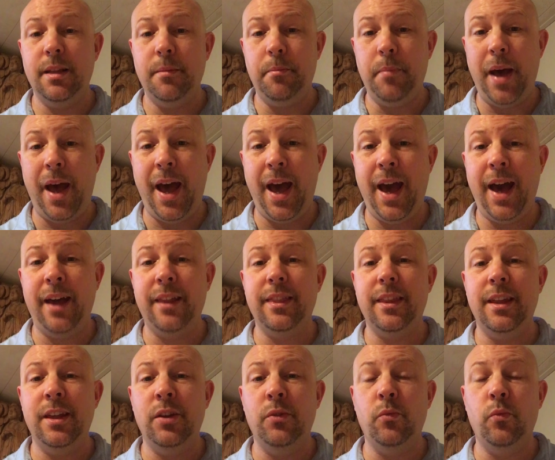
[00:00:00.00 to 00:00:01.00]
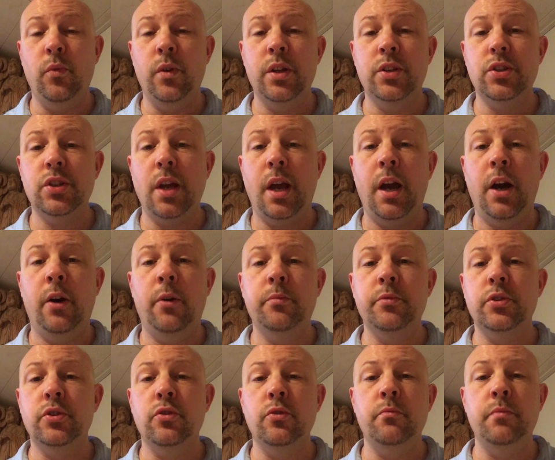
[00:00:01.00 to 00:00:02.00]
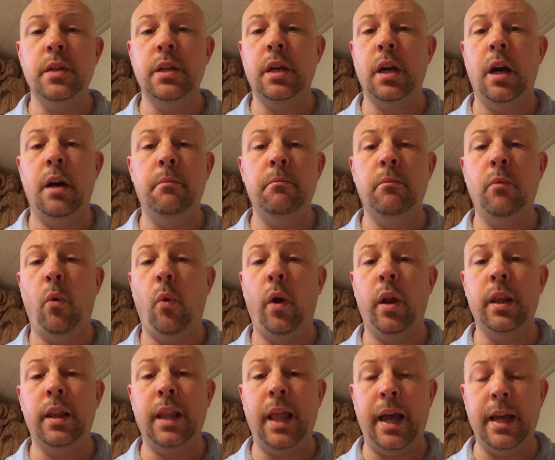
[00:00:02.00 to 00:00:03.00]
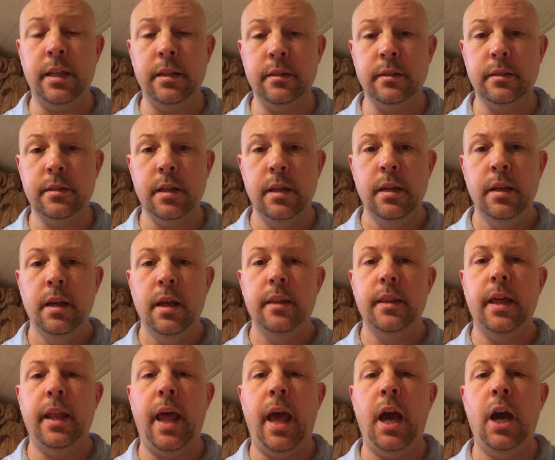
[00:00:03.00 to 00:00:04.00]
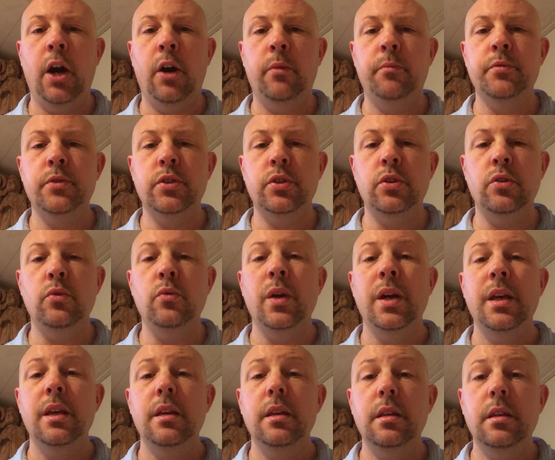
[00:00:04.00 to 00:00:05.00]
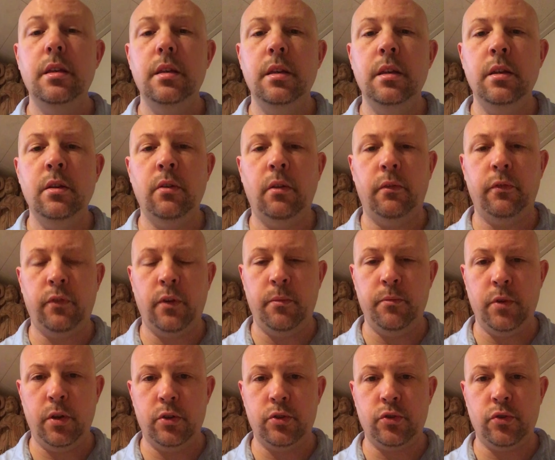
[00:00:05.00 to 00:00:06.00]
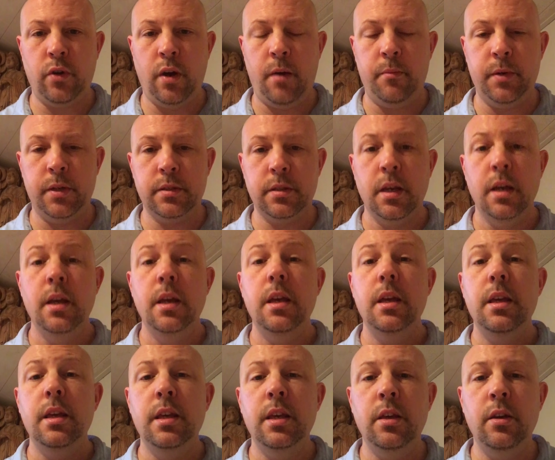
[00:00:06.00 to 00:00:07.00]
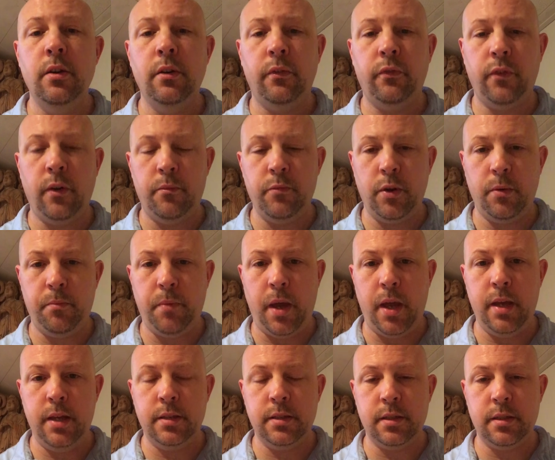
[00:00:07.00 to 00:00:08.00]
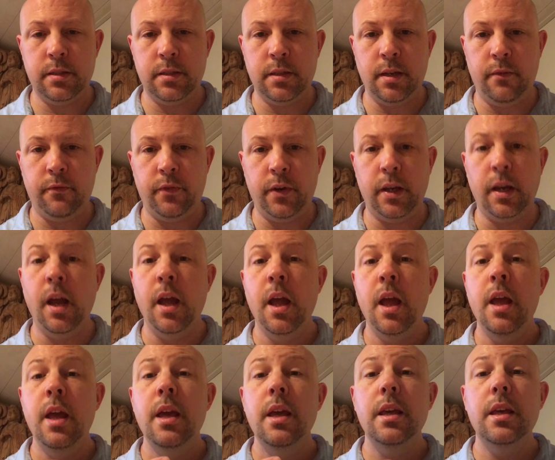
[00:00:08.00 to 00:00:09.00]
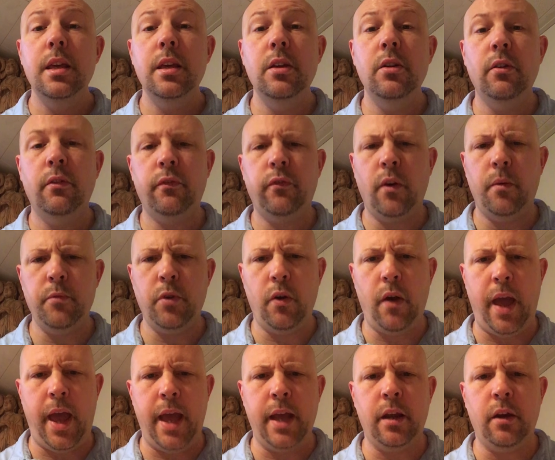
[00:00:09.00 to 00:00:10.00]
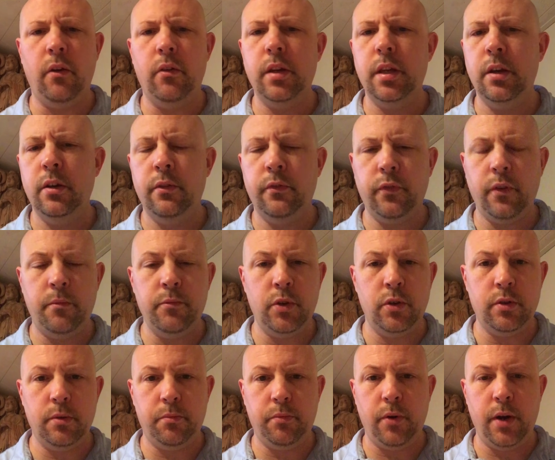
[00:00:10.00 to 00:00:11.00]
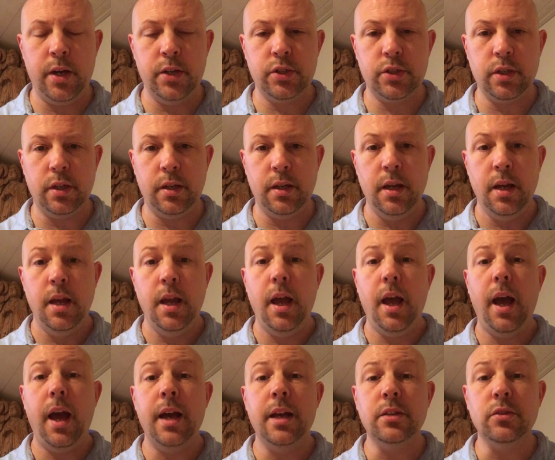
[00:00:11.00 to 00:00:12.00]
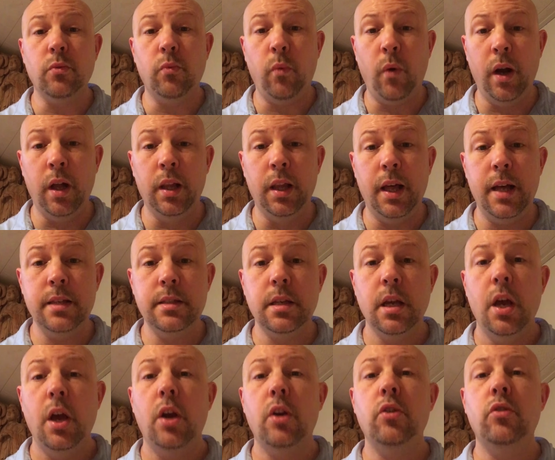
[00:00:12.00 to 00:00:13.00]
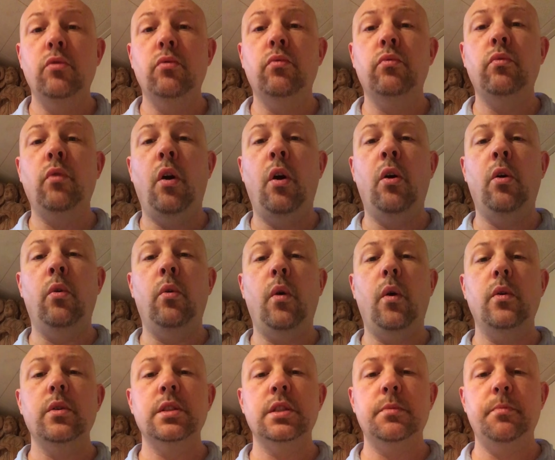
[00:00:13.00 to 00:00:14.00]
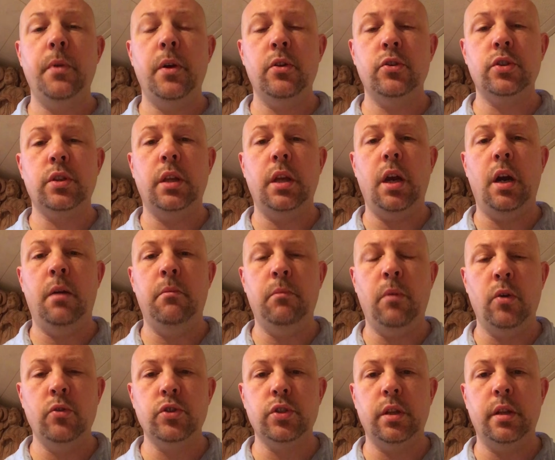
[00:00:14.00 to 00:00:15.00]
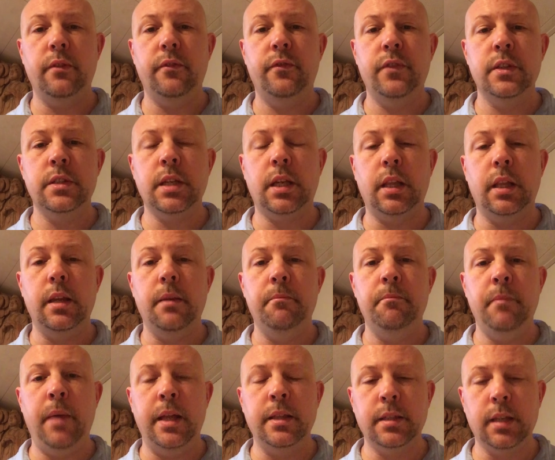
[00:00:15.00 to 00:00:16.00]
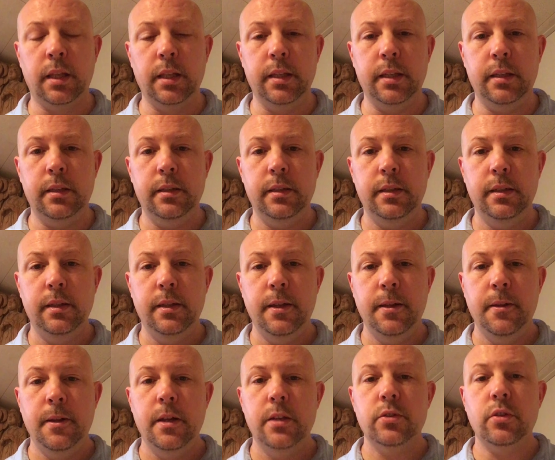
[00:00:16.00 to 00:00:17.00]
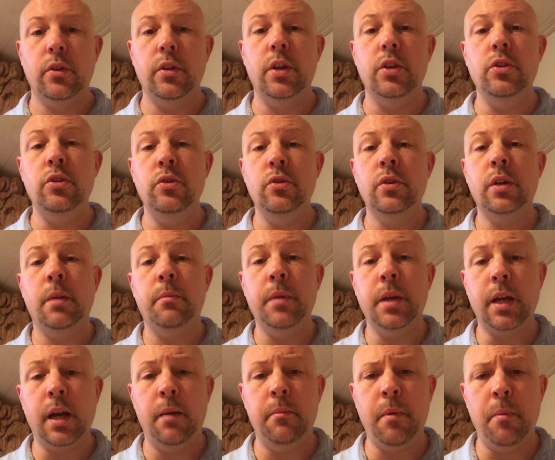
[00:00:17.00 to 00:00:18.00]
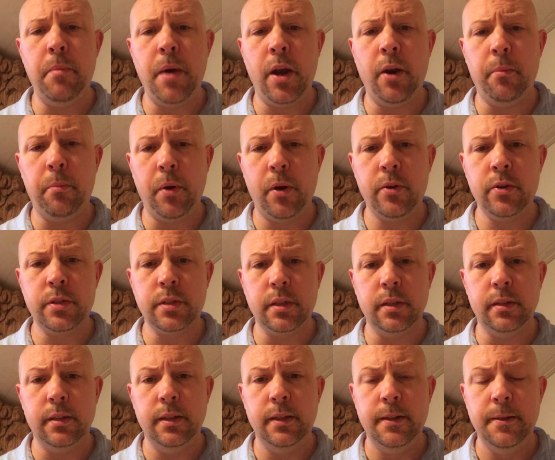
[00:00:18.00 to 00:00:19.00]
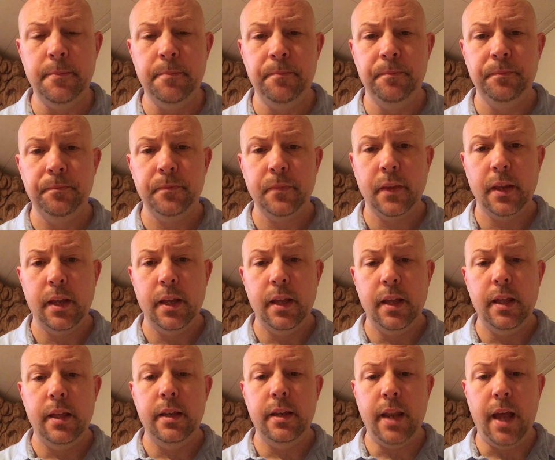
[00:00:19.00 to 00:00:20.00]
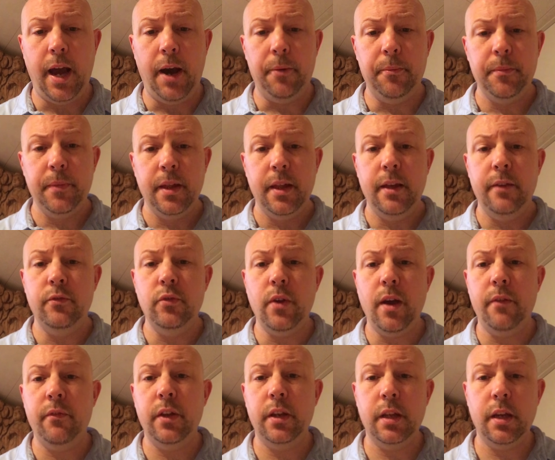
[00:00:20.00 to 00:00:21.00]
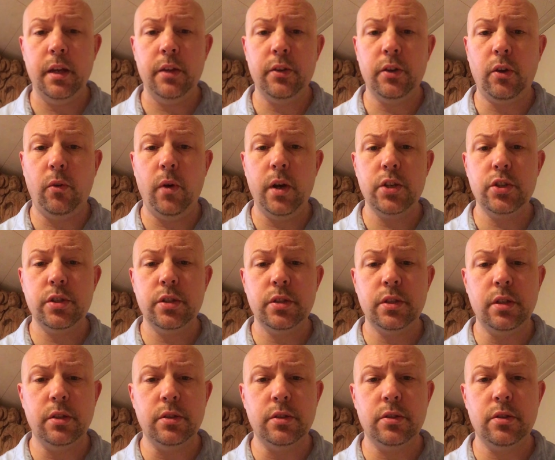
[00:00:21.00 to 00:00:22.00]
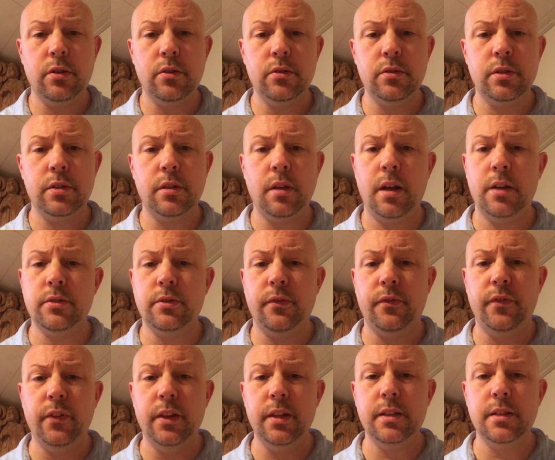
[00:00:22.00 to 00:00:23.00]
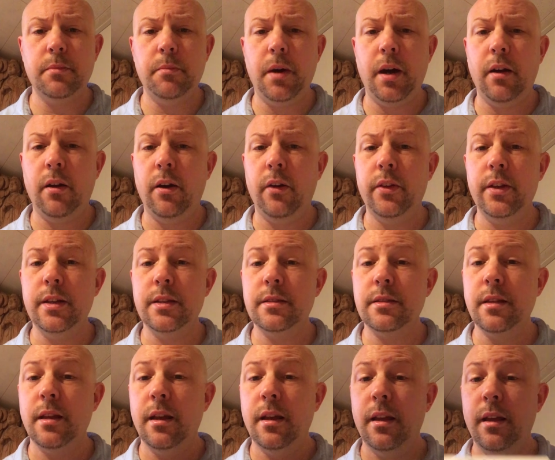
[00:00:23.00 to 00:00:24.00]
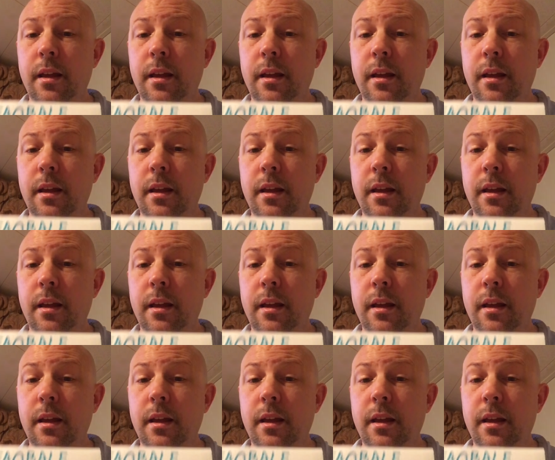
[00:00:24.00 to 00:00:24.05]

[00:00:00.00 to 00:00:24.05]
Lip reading: path in which helps you become more enlightened, that helps you heal from your traumas, heal from your pains and suffering, heal from your anger, heal from your depression, as well as grow spiritually, emotionally, physically, mentally, so that you can become a better person. Now, if you have any other questions, concerns, thoughts, or feelings about all this,